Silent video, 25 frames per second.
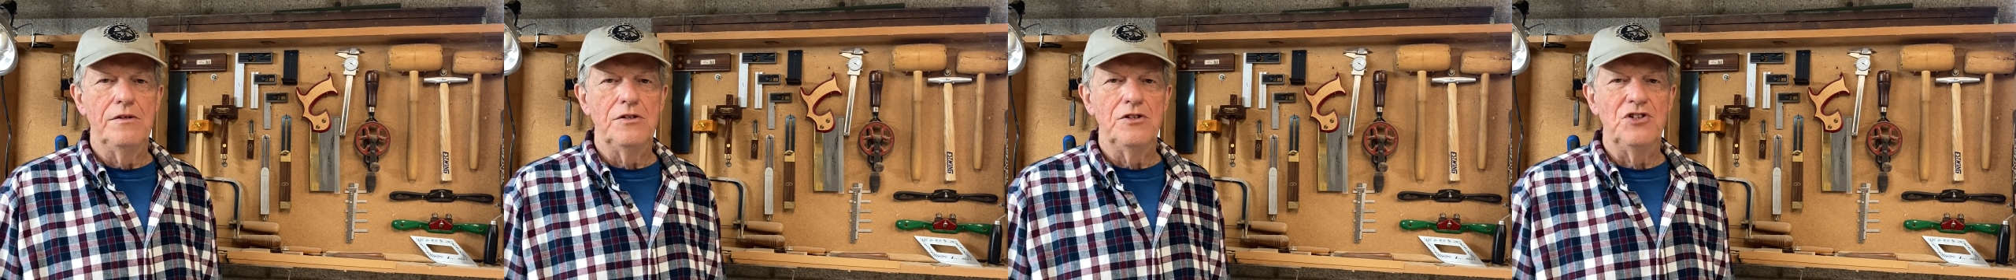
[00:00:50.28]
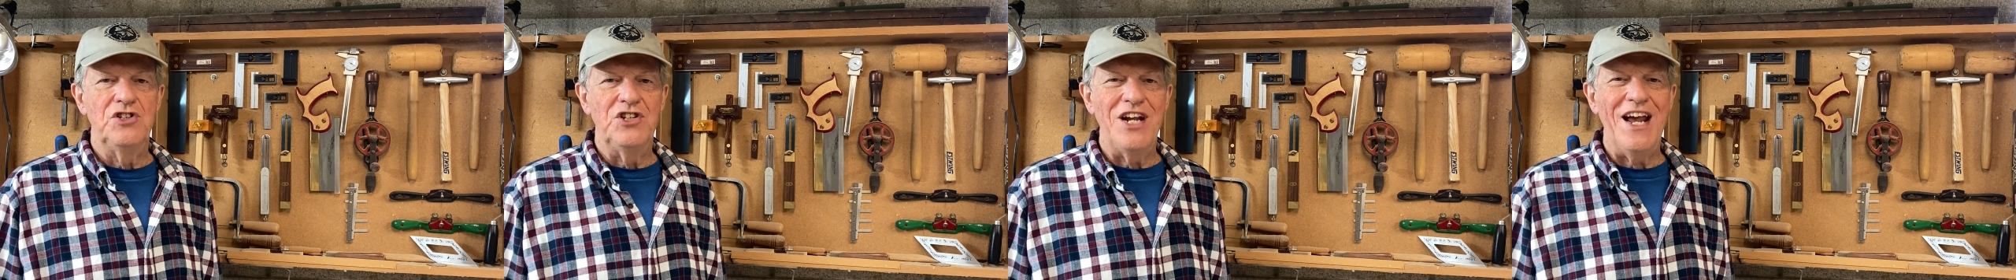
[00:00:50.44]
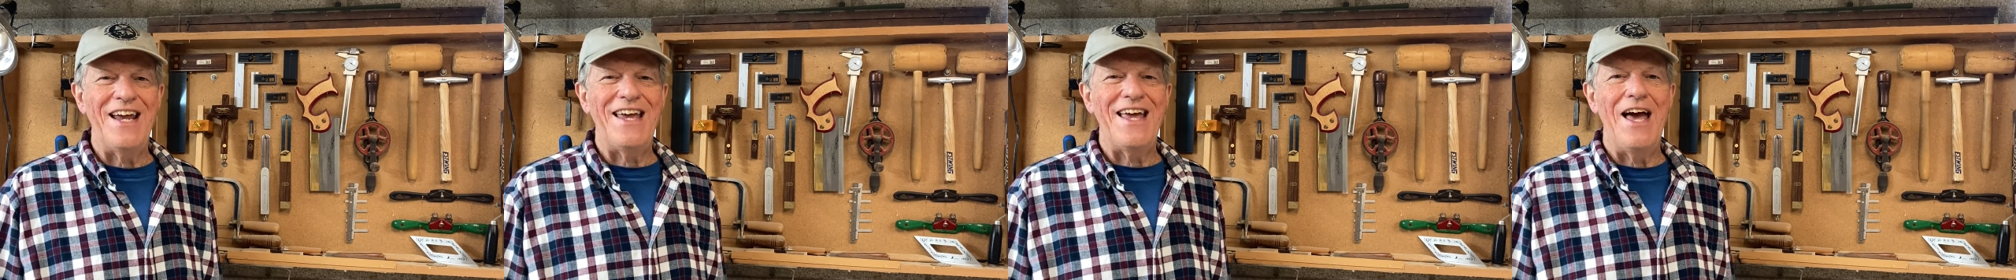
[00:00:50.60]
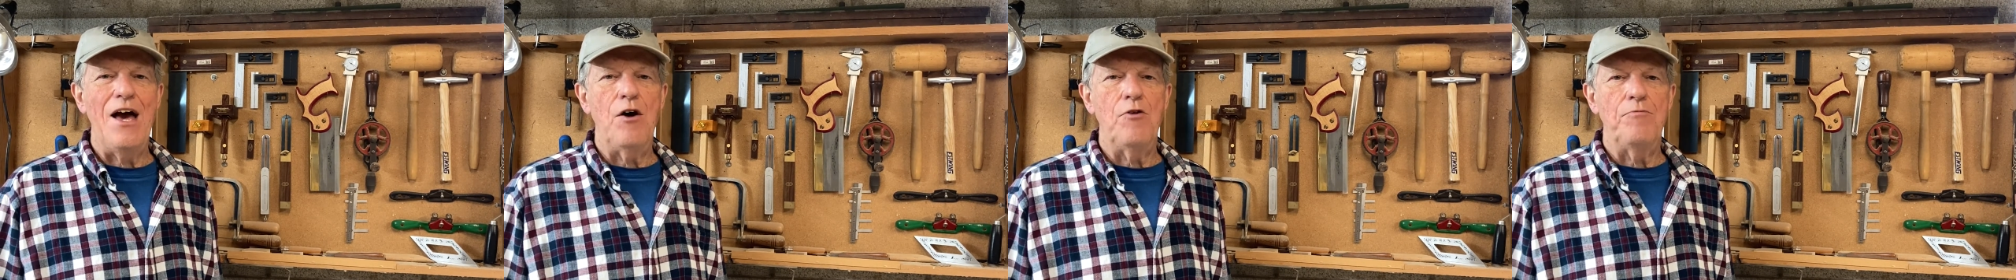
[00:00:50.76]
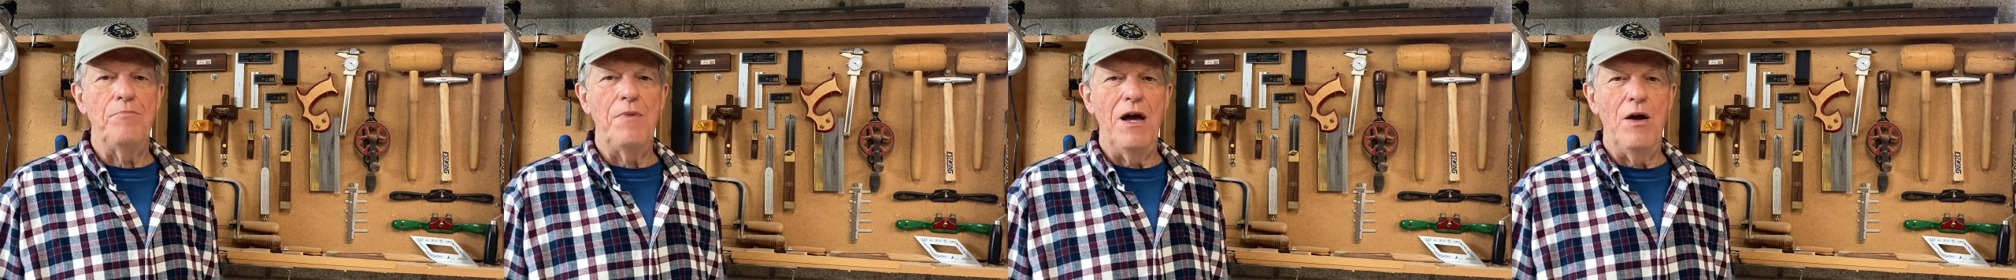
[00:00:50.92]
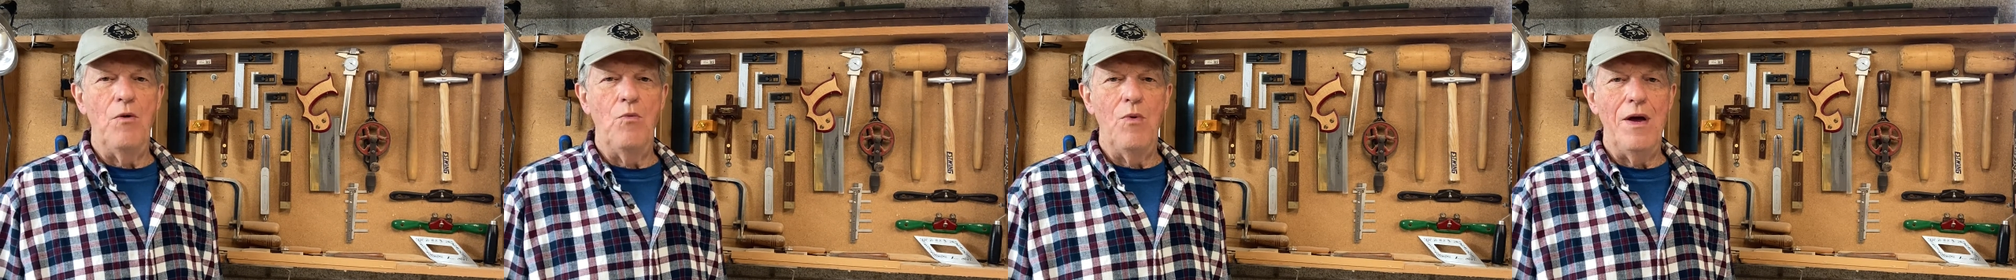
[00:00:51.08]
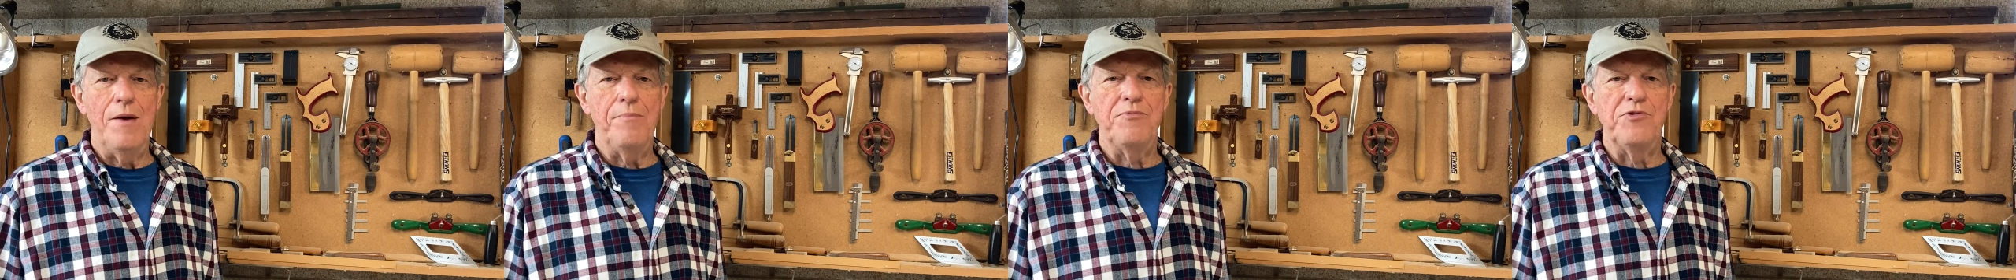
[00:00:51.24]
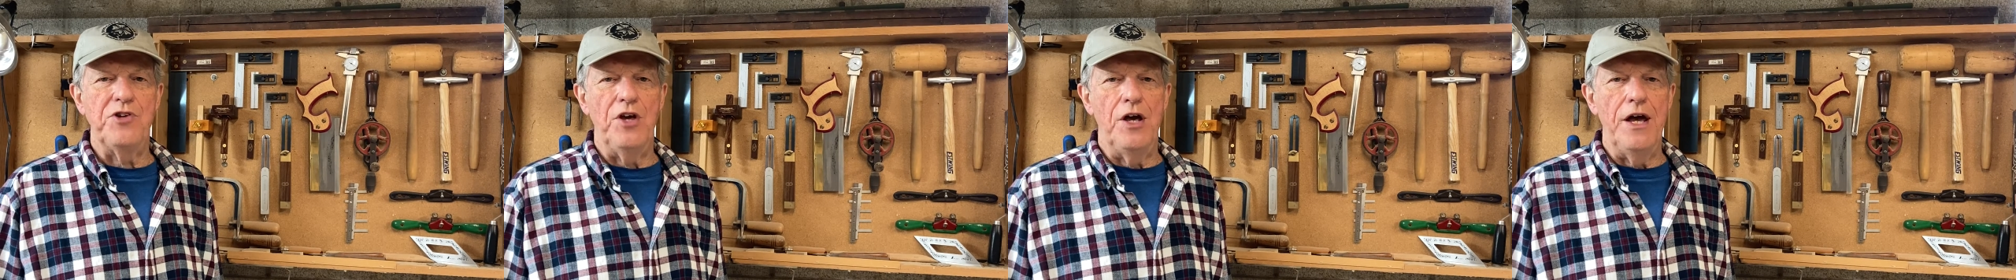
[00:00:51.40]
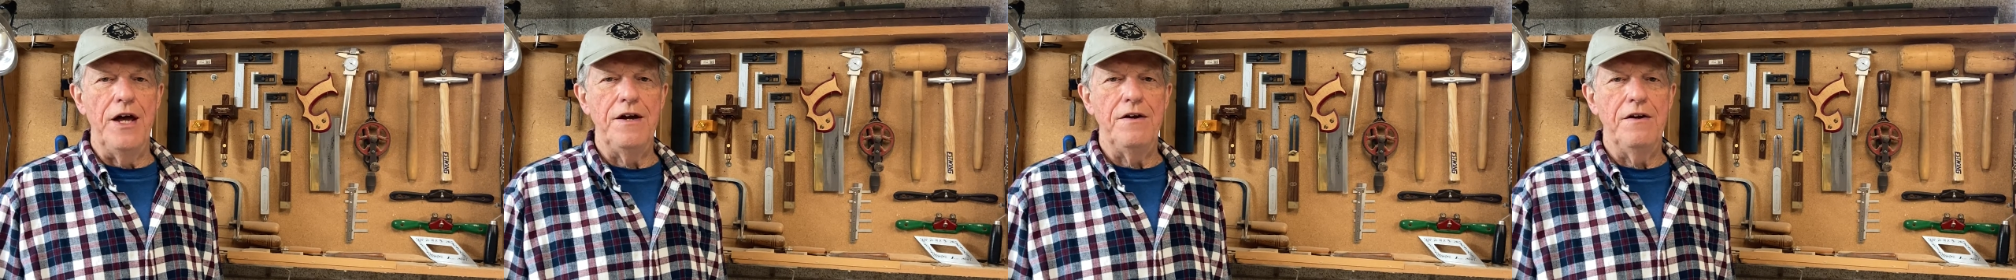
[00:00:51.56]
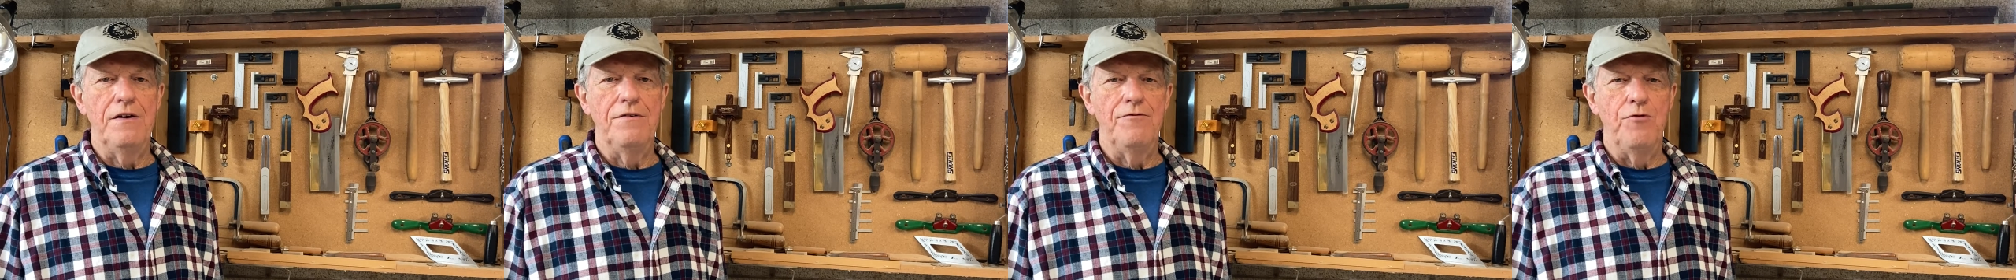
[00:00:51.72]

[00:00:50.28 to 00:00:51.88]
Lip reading: Check out my website